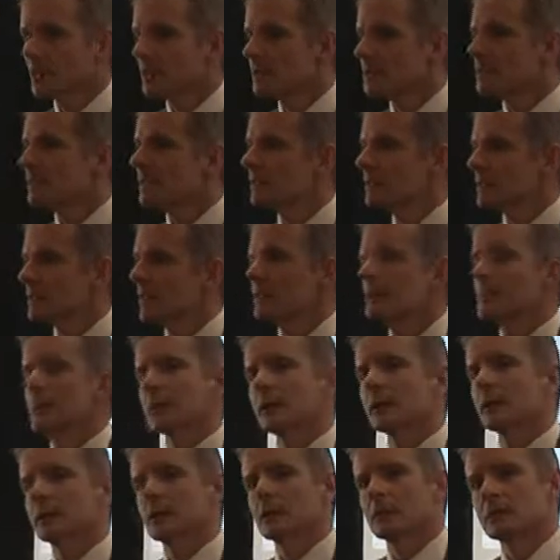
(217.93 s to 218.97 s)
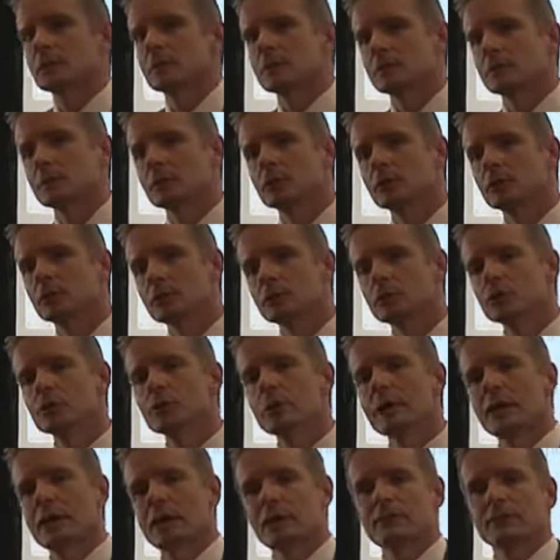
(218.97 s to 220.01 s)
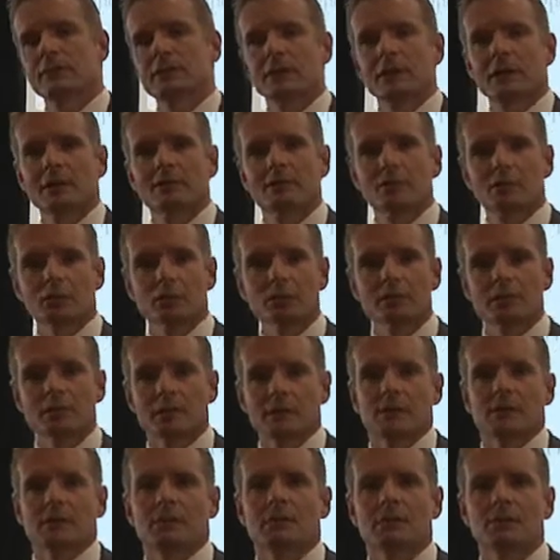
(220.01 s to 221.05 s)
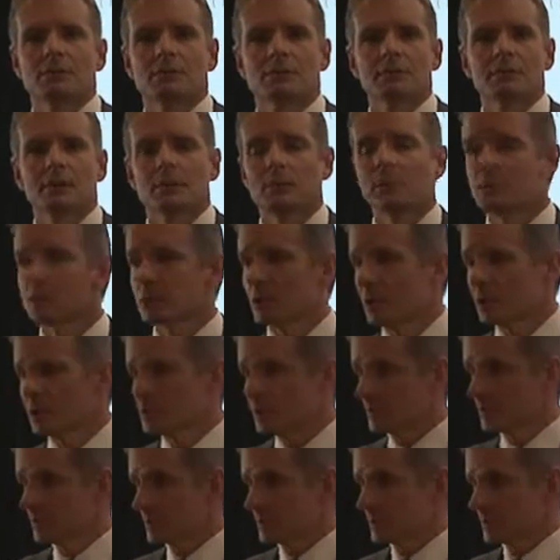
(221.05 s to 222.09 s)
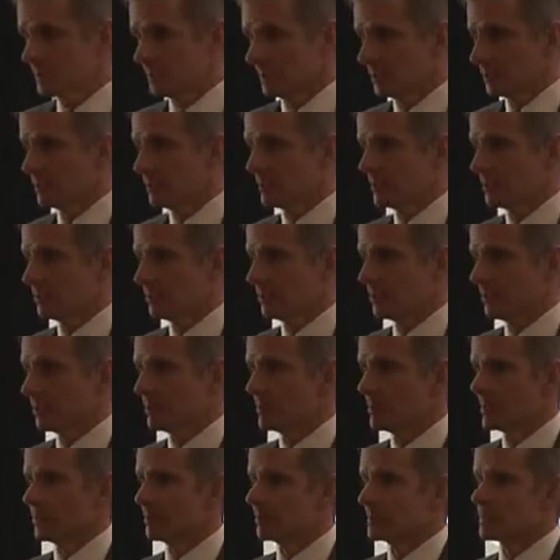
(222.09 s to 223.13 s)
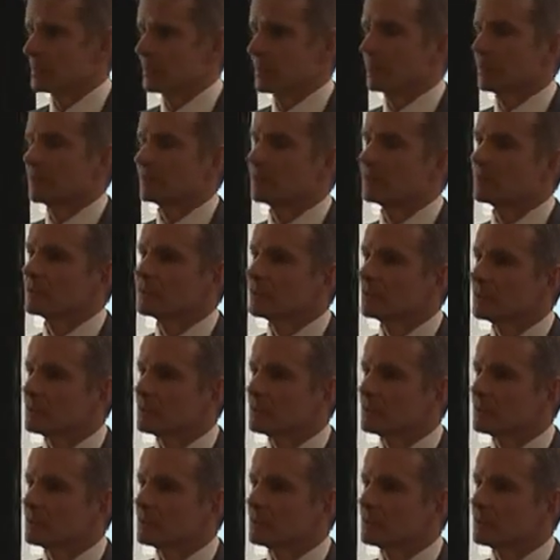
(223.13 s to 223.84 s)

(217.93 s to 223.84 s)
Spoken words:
See, the thing about it is, you have to have your standards, and we talked about this a little bit earlier about sending